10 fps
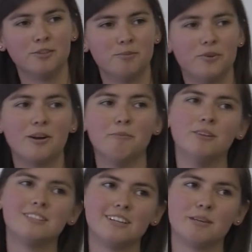Tomorrow I
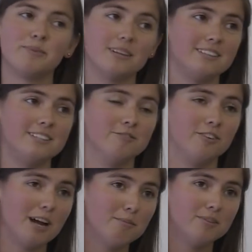will start practicing
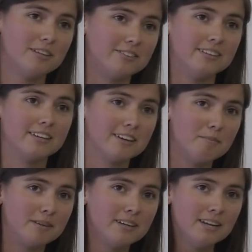vocabulary and
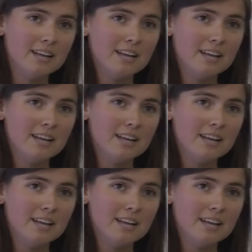grammar,